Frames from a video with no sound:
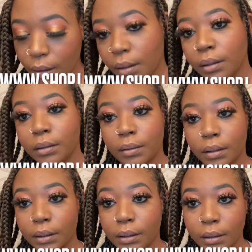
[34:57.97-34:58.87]
So So
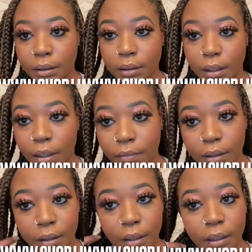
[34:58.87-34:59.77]
this is a scarf
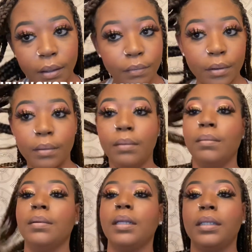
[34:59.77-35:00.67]
that they give you
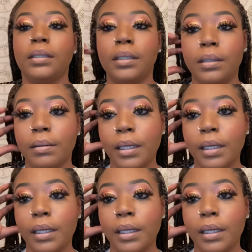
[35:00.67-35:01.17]
when they send you a